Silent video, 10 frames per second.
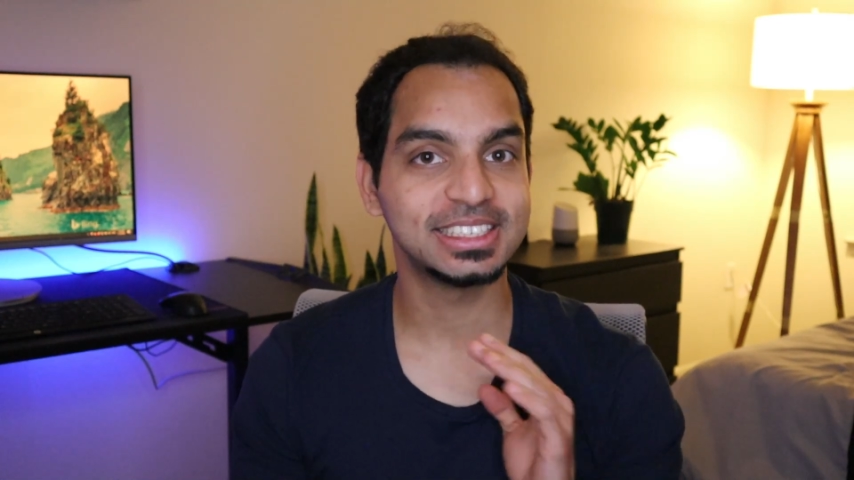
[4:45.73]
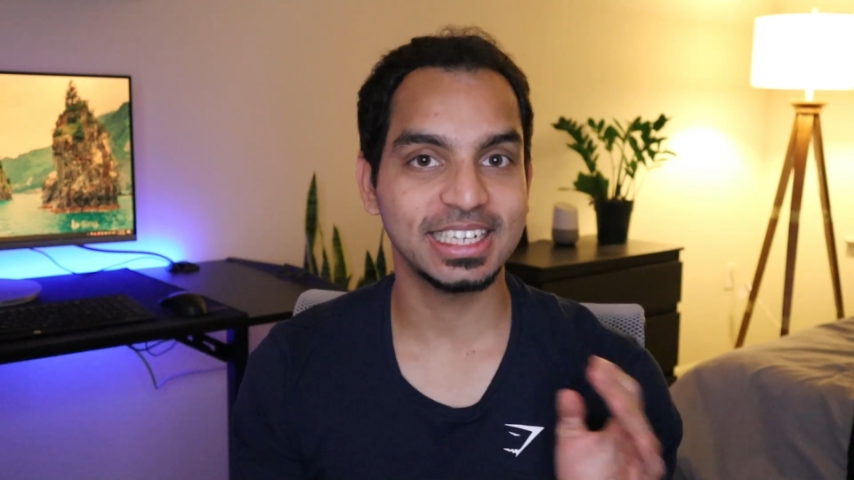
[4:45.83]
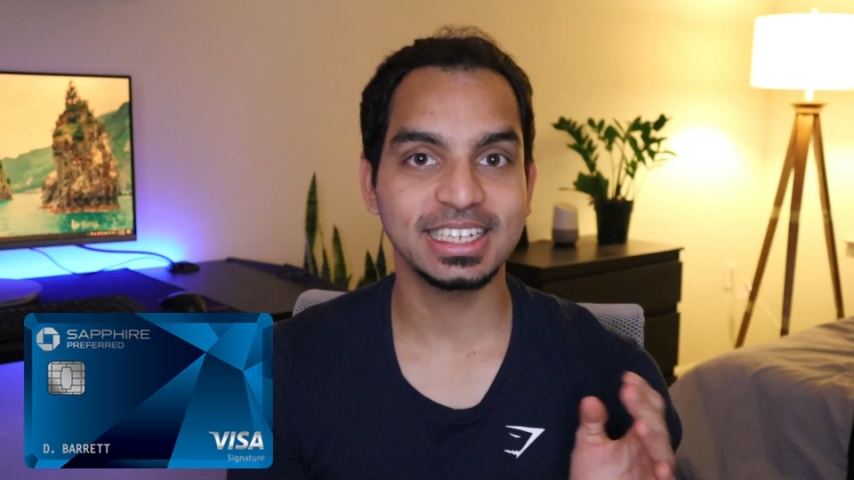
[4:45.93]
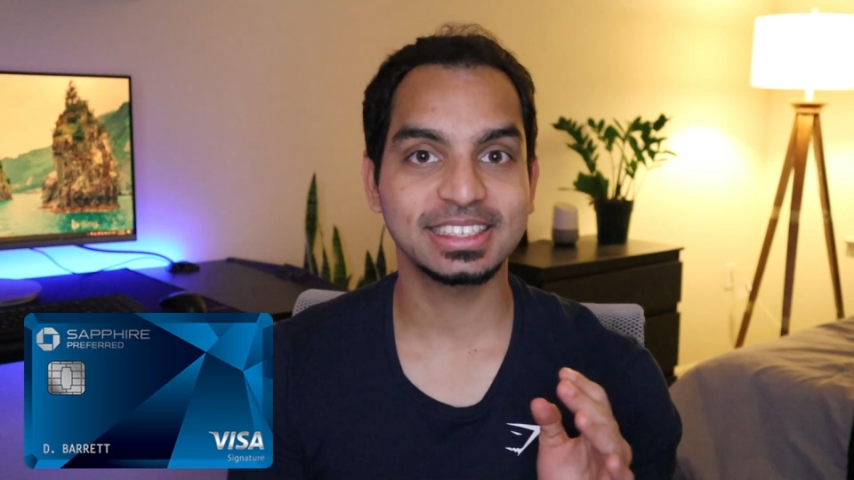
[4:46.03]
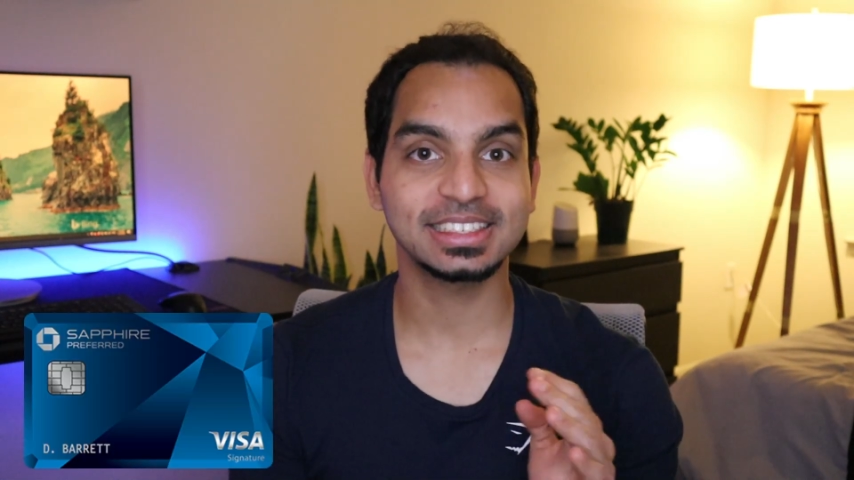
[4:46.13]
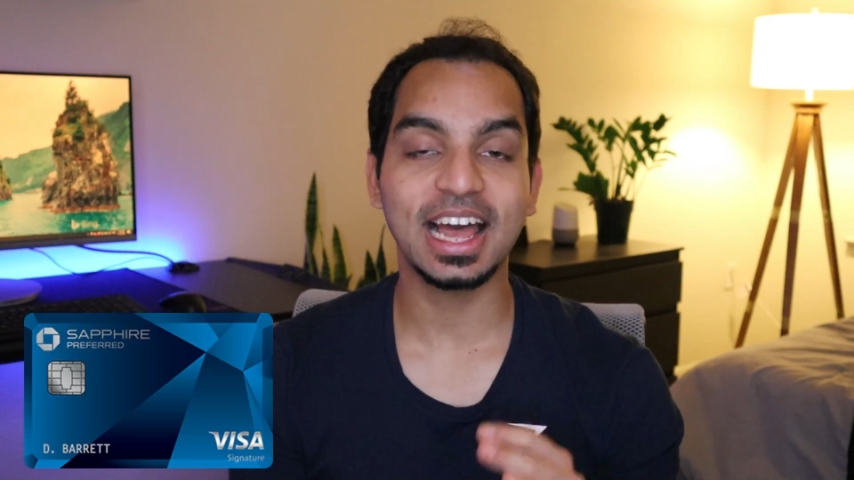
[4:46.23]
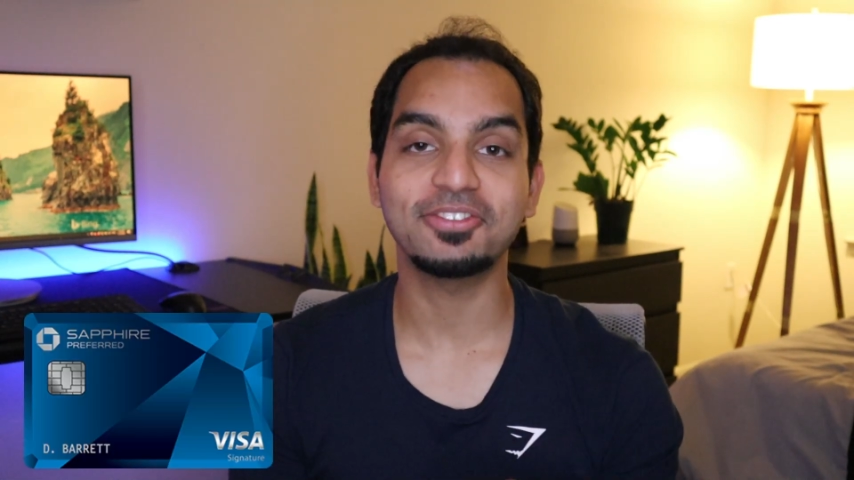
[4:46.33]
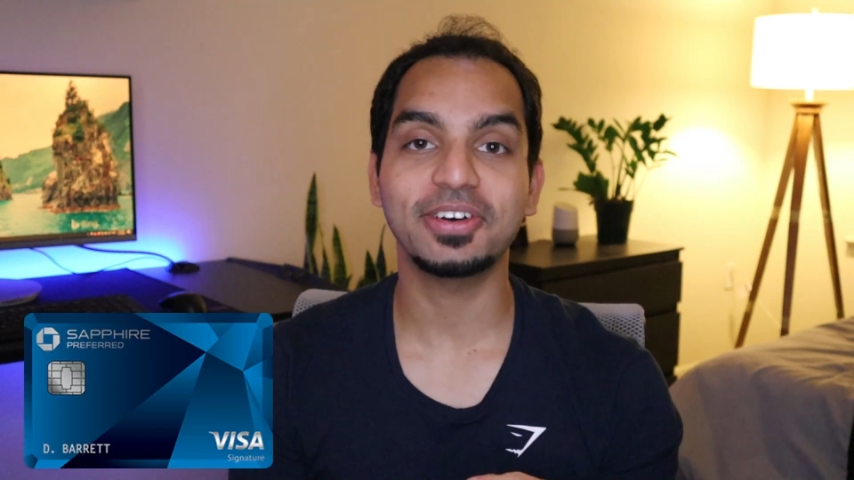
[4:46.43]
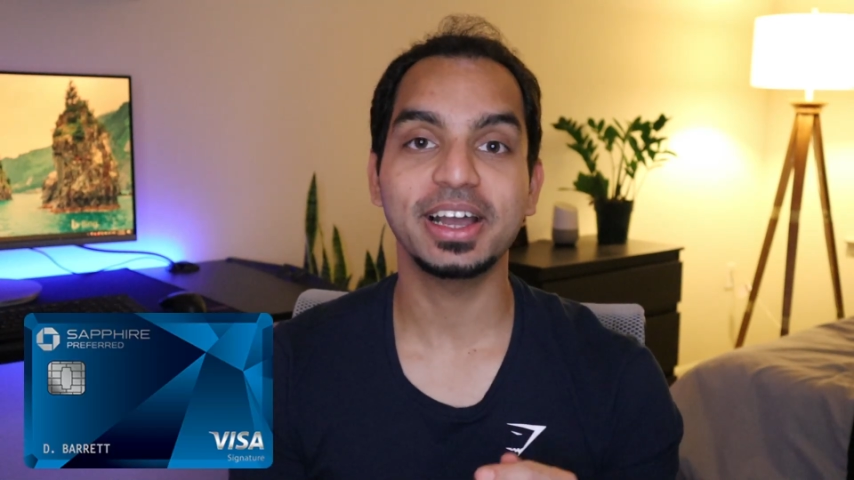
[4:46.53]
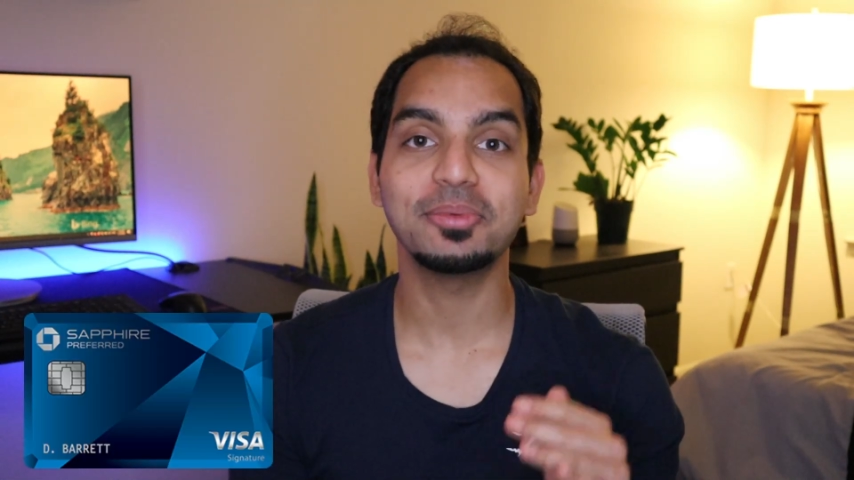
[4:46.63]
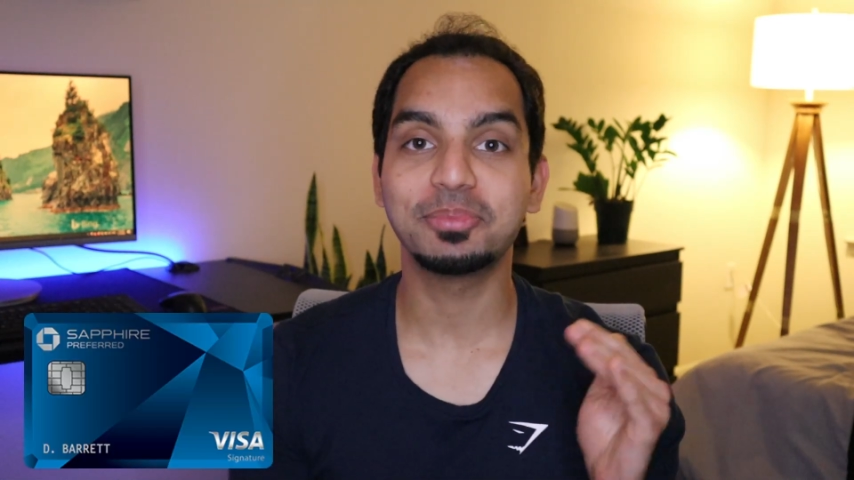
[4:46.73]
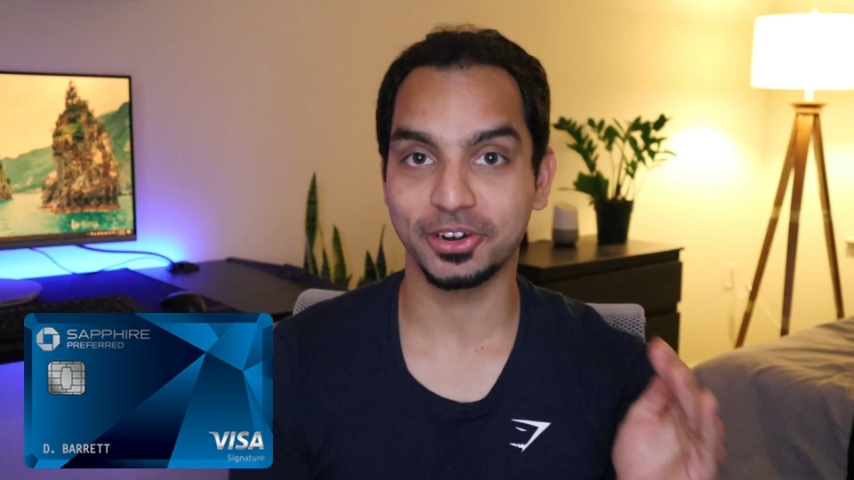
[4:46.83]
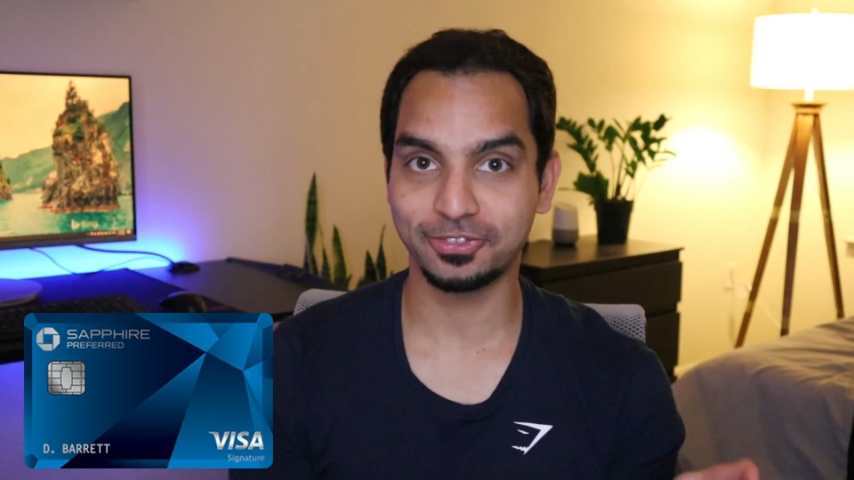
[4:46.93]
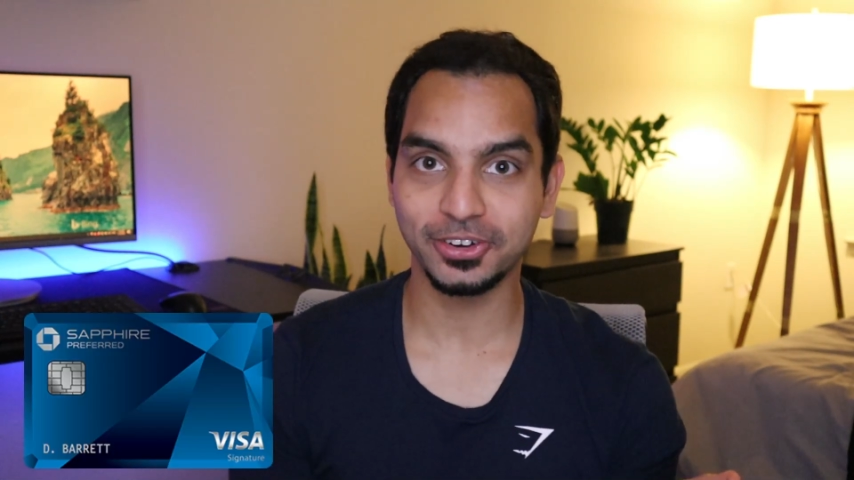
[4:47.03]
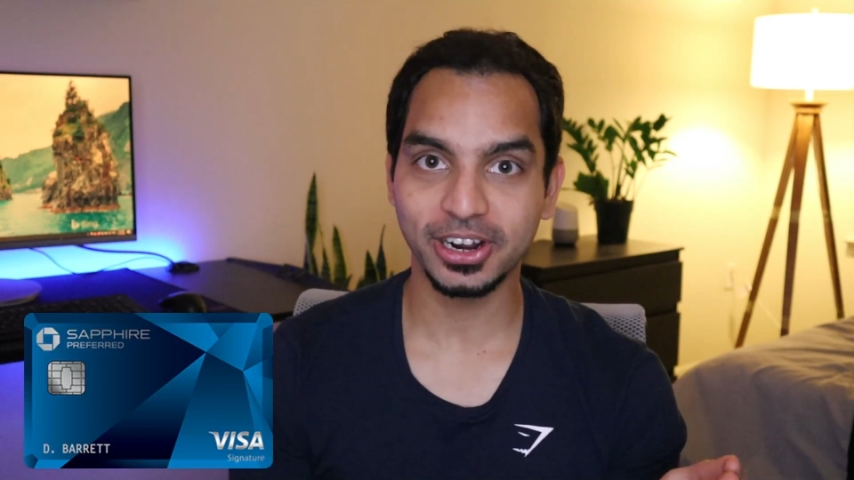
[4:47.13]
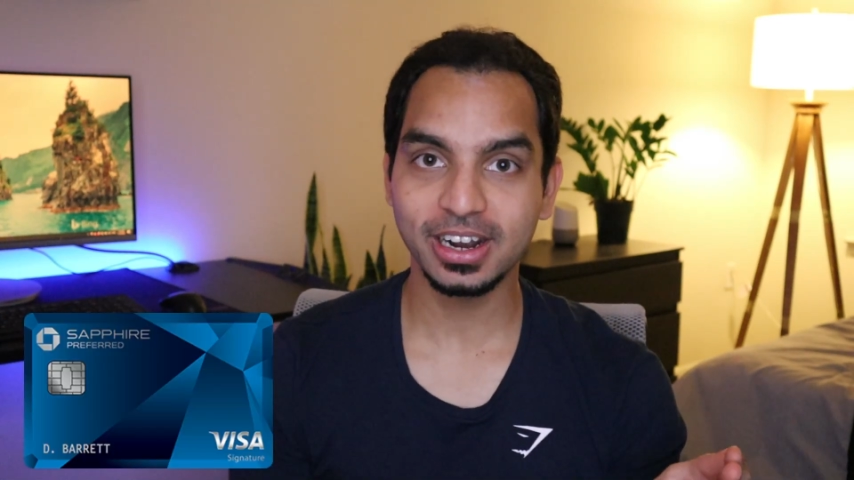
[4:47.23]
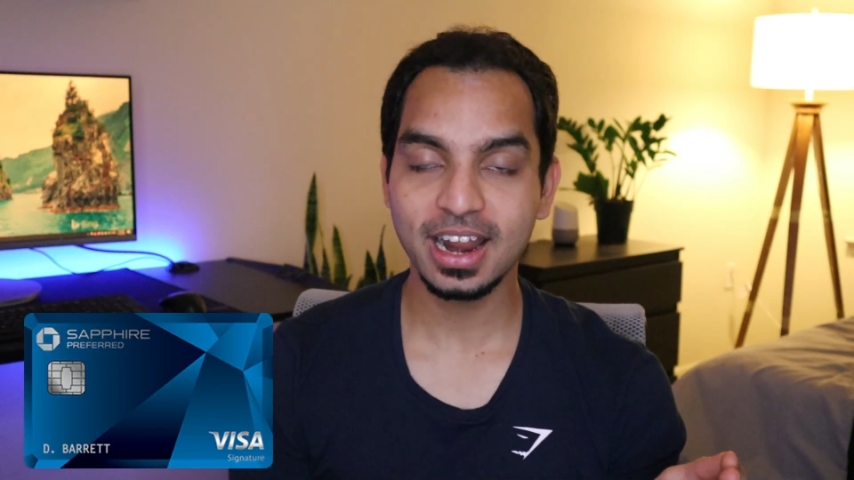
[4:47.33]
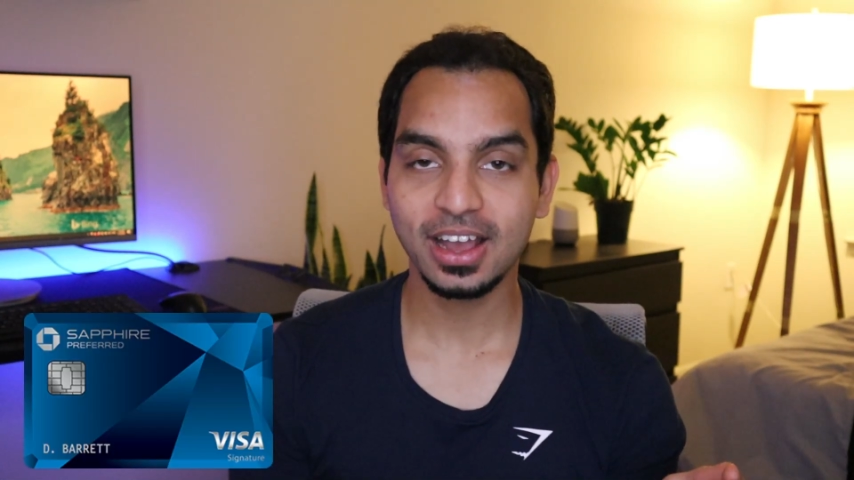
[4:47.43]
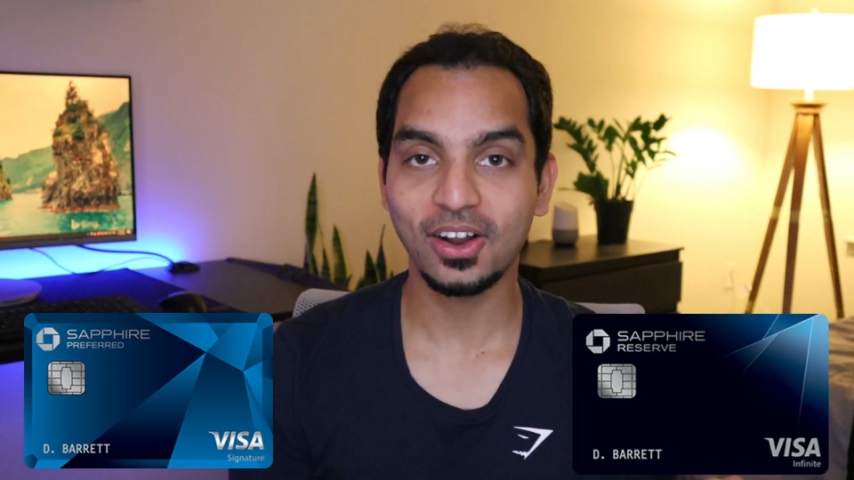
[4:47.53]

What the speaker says: Chase Sapphire Preferred